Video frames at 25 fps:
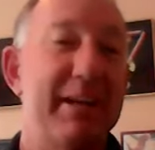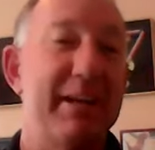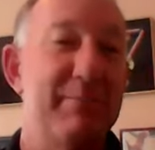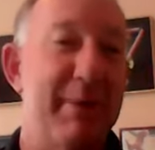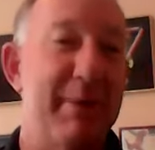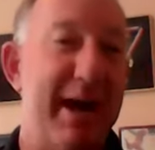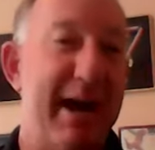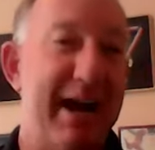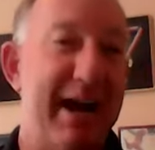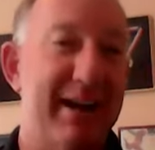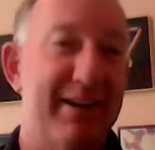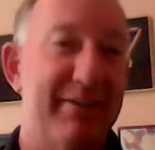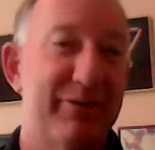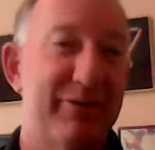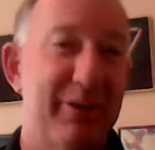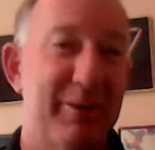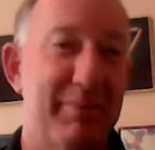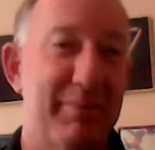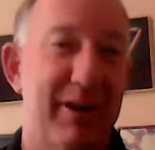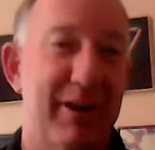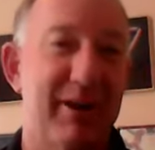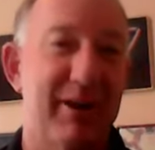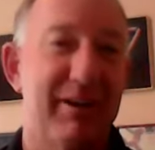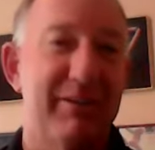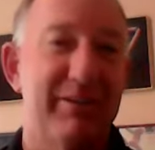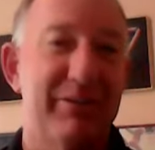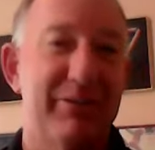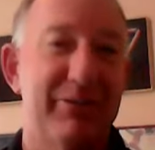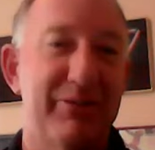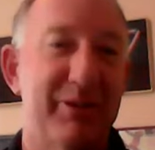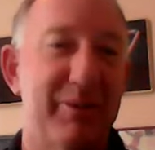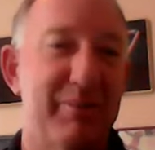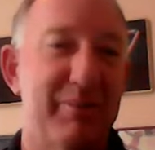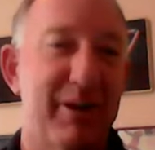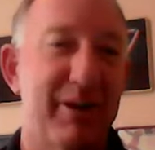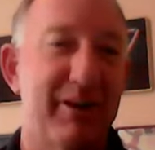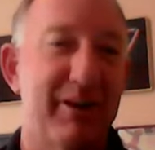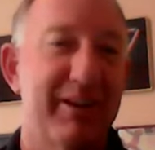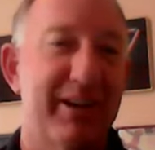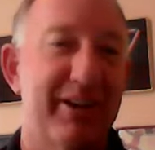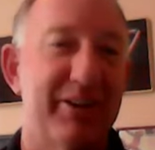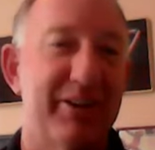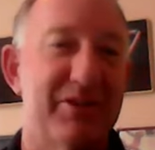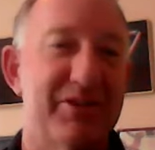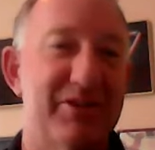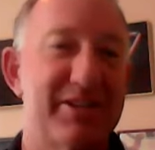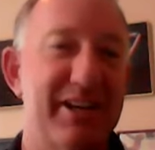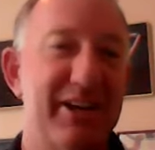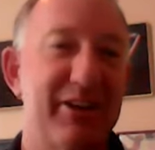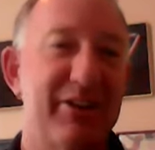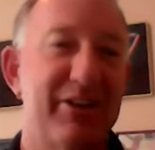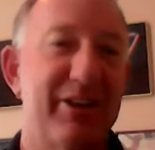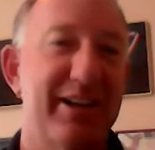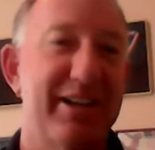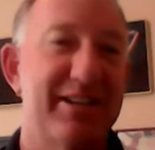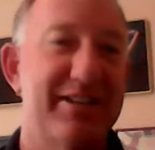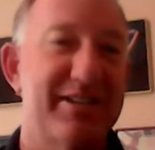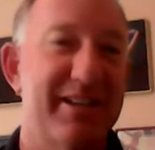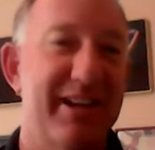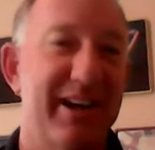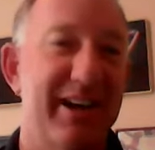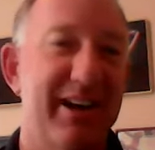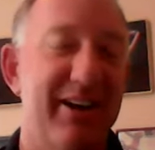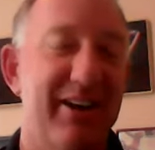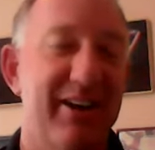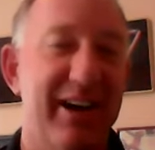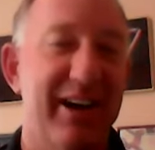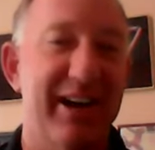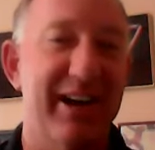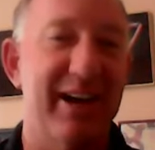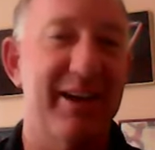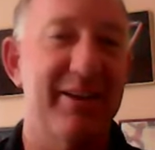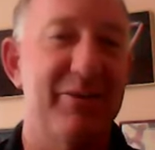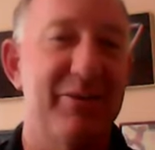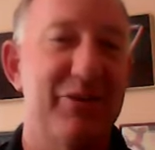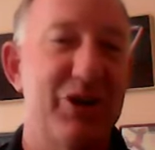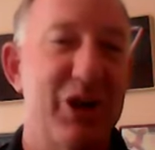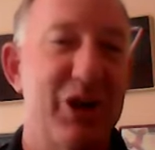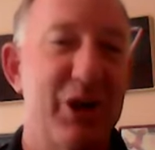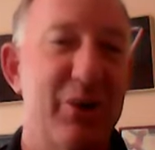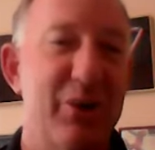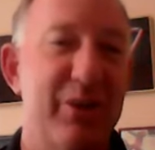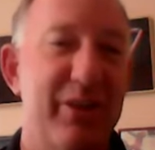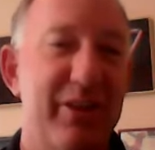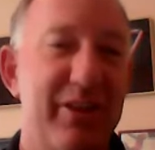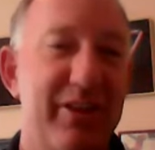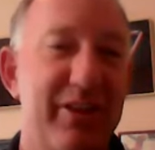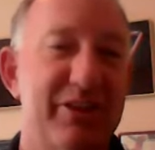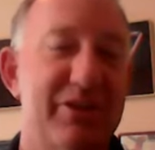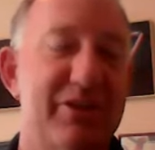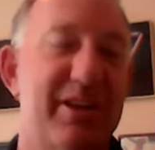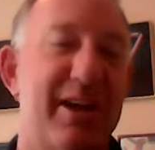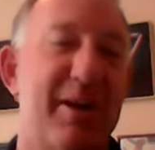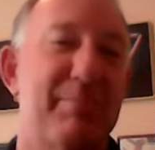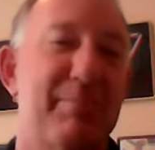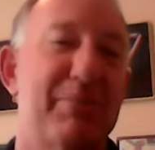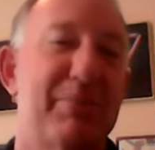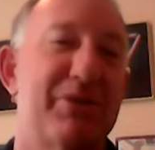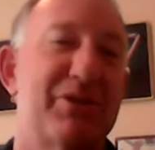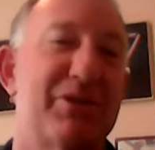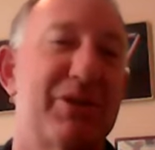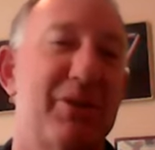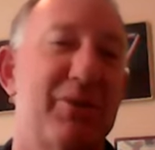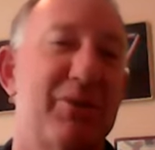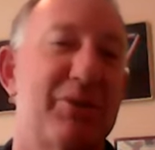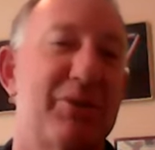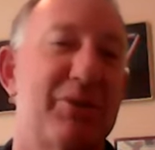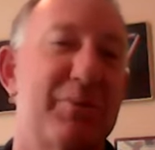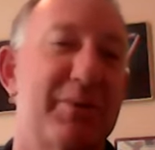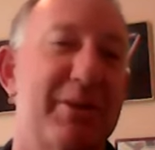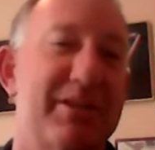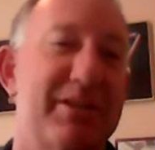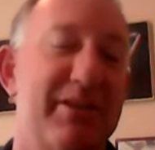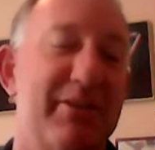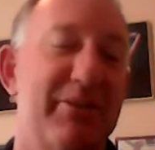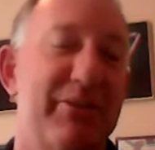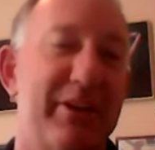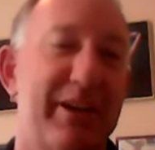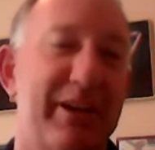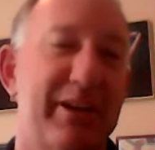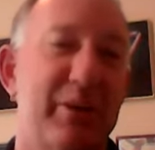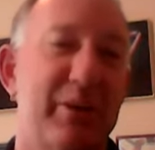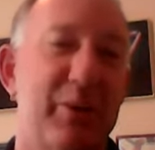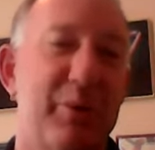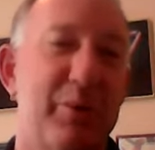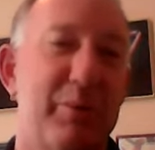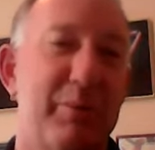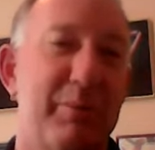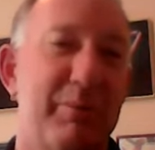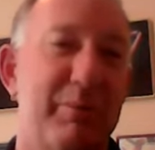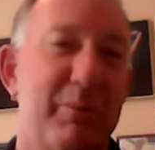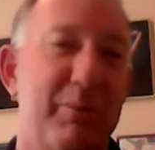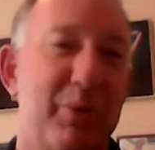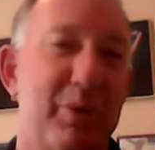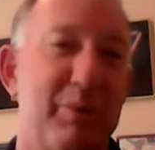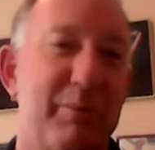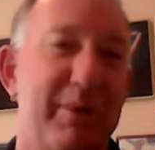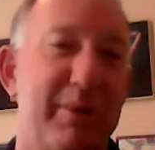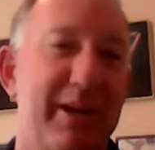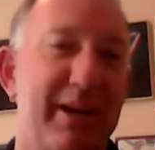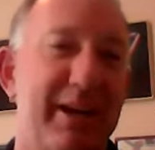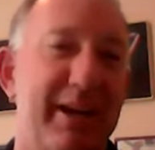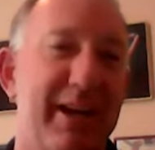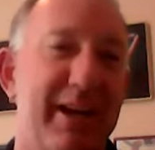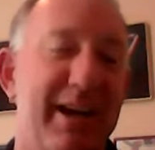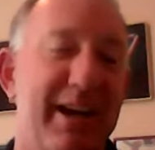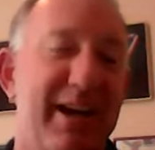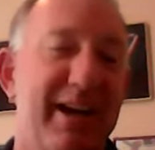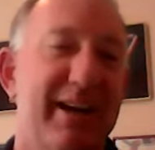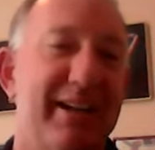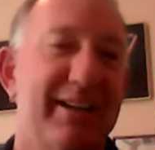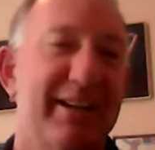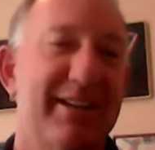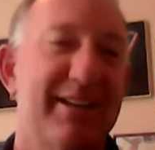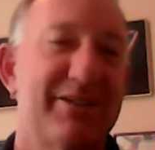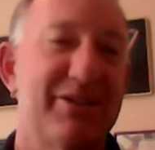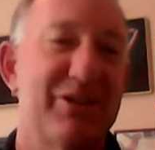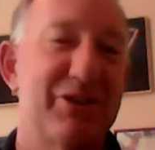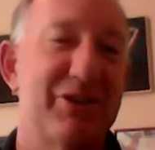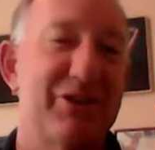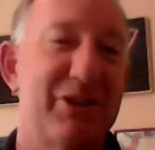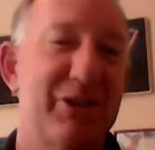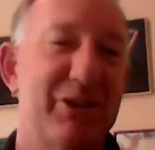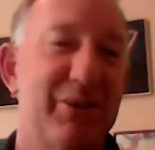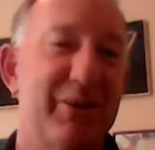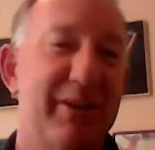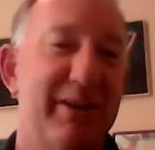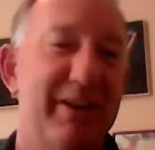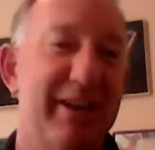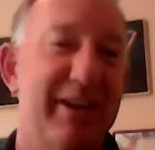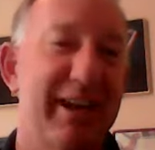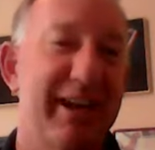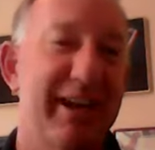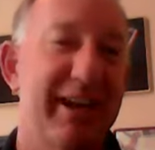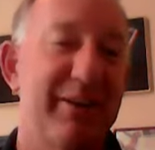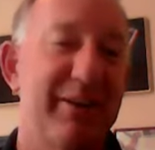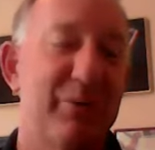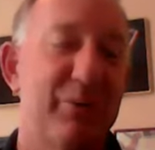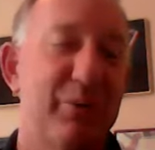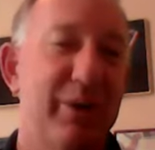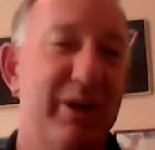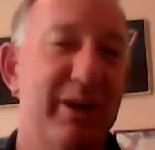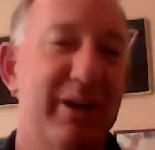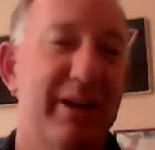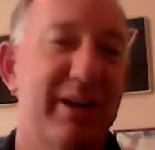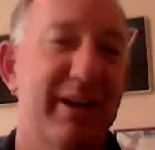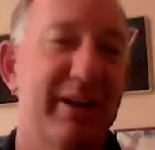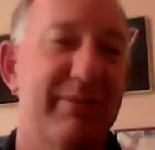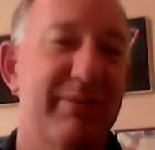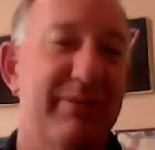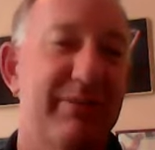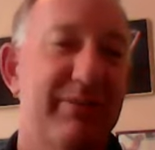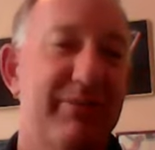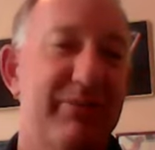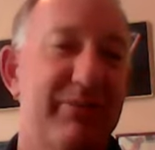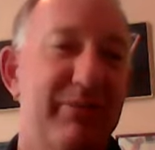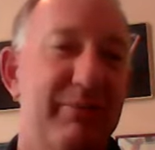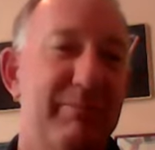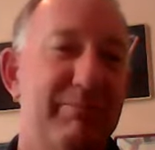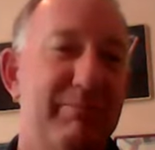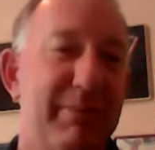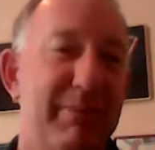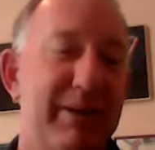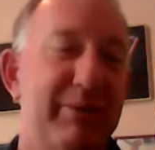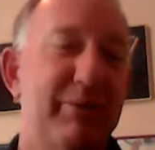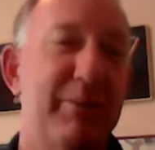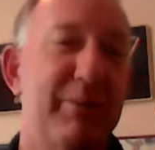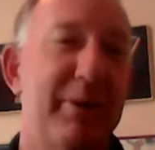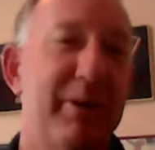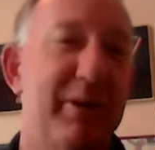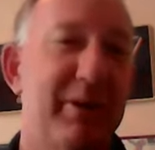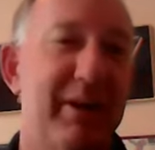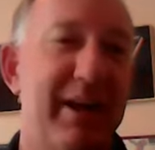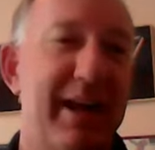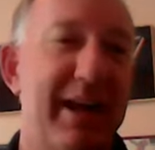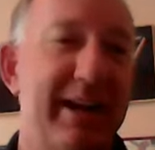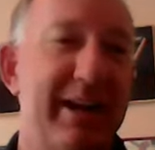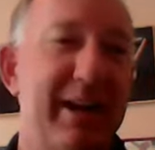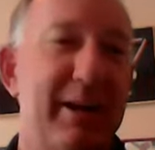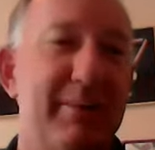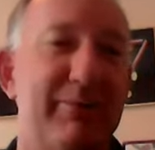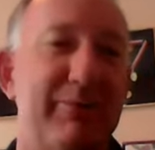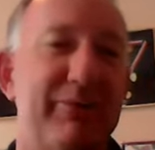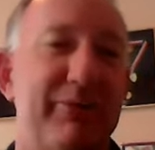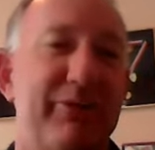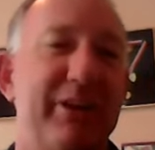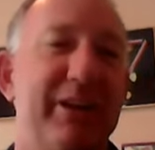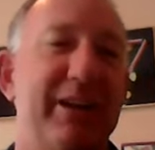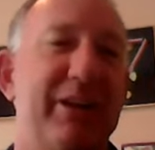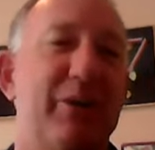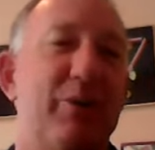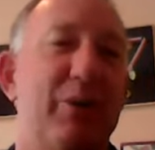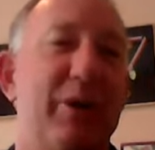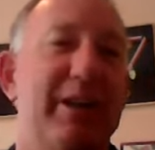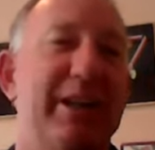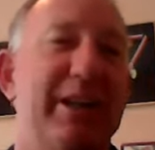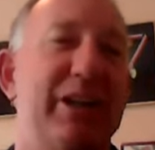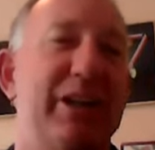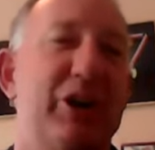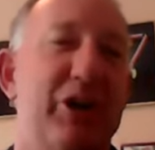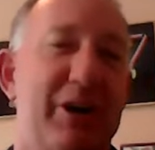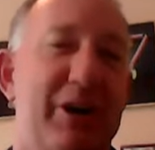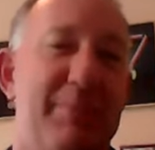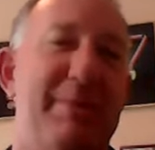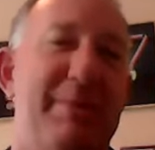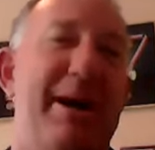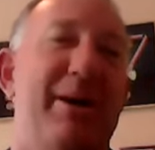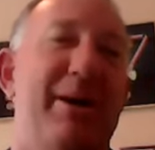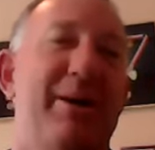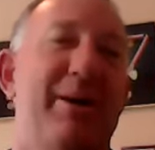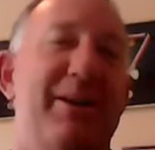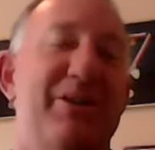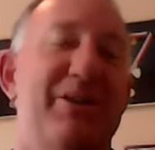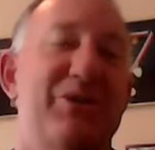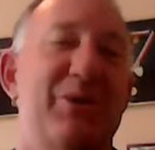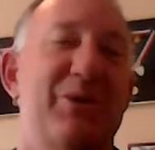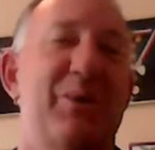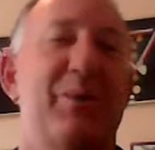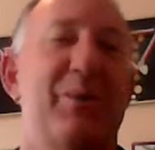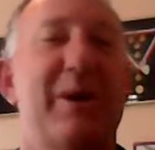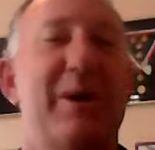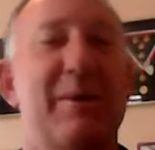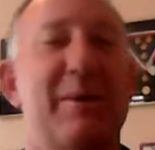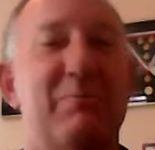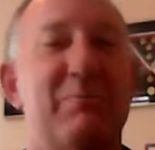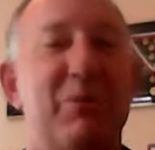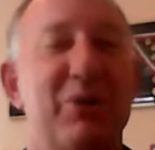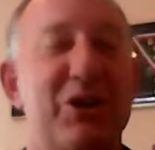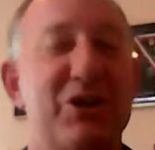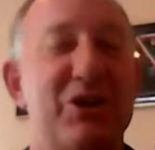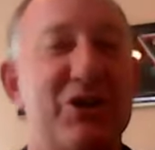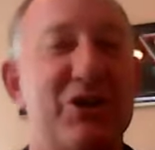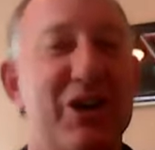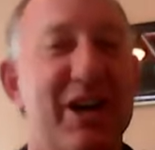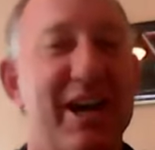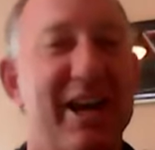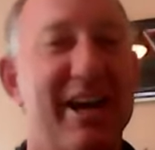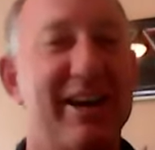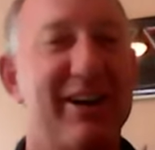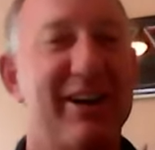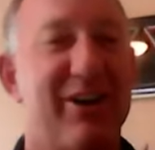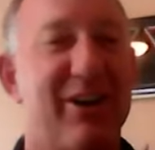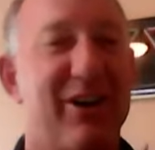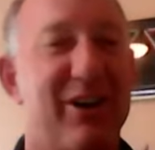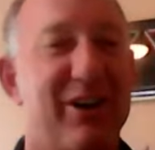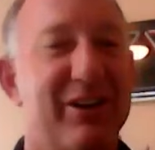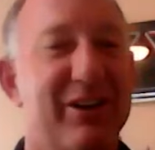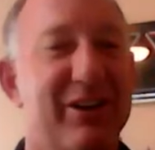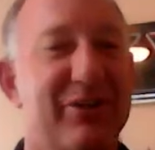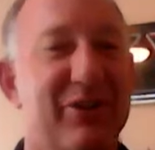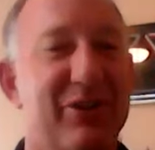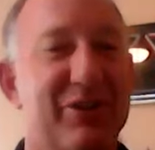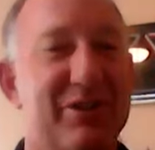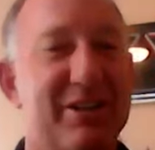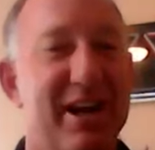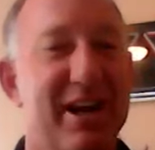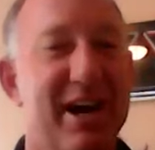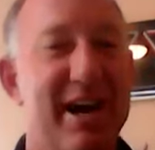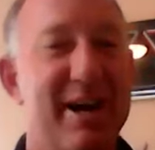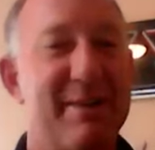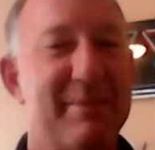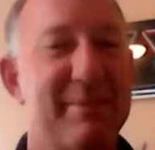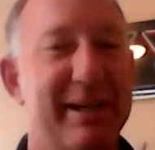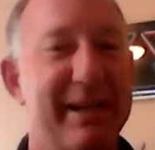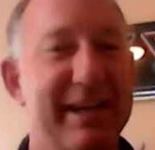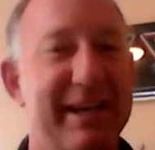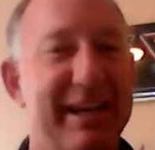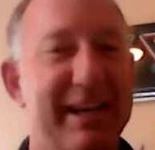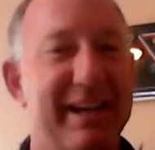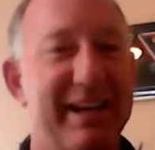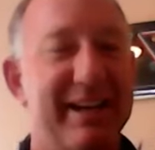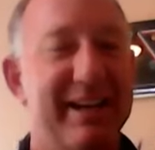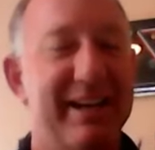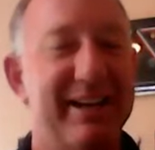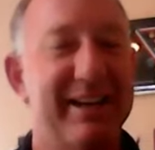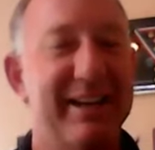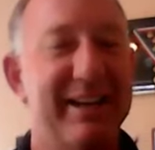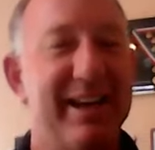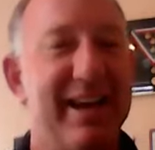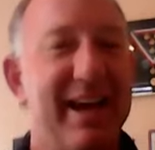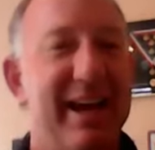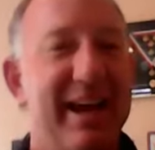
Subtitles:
feedback from our little series here, and I know this episode specifically will be listened to, and really everybody will end up feeling really good about it. So I appreciate all of your time again,